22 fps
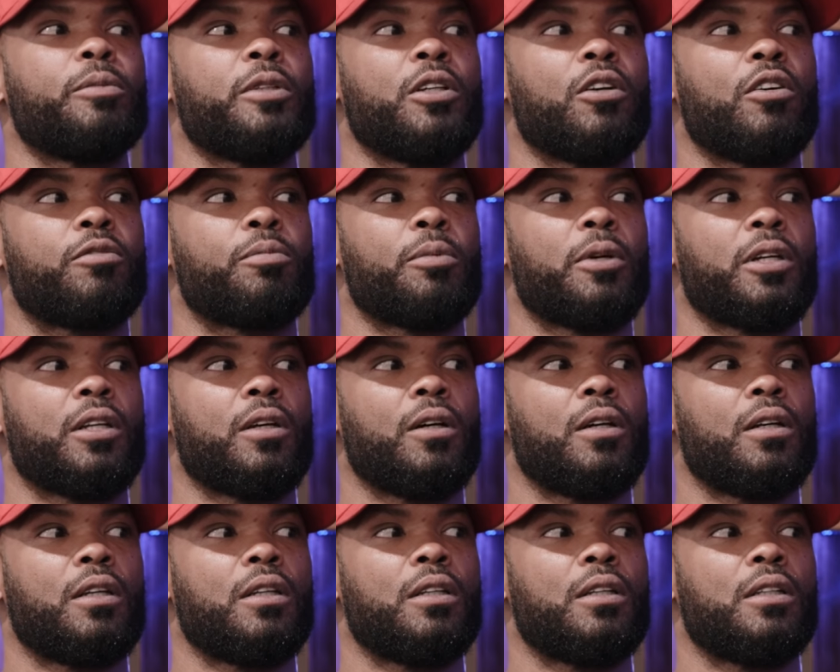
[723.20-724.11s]
me off, brother.
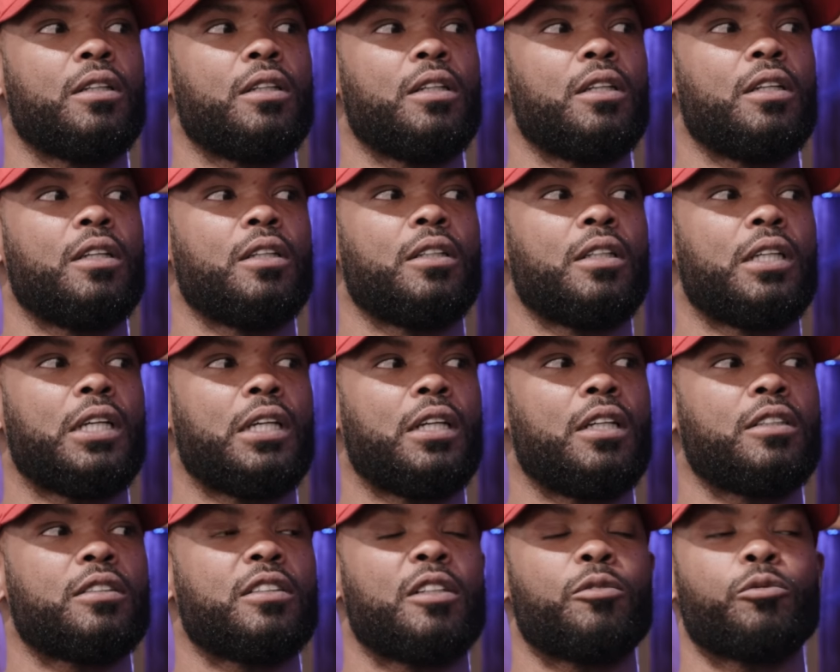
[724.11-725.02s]

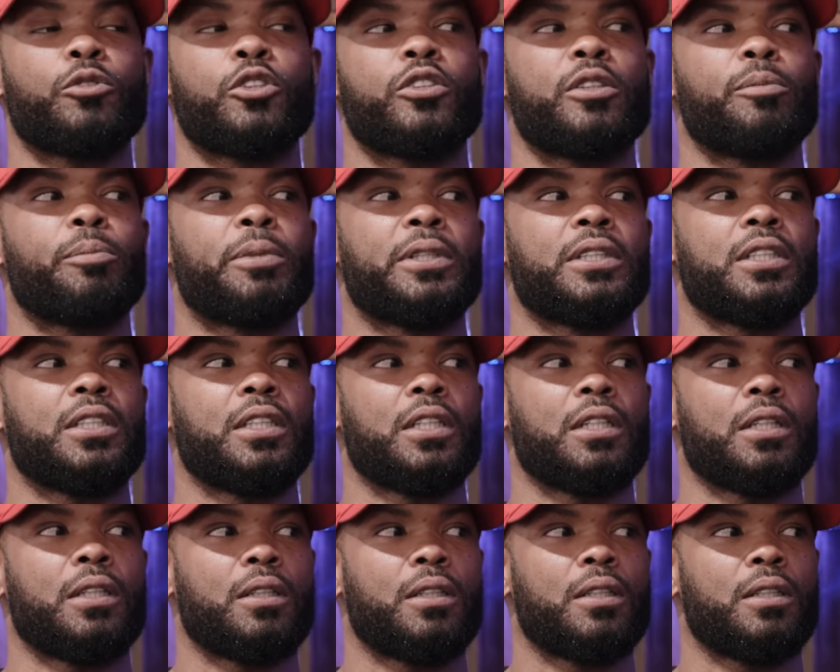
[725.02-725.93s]
Yeah, some stripper thing.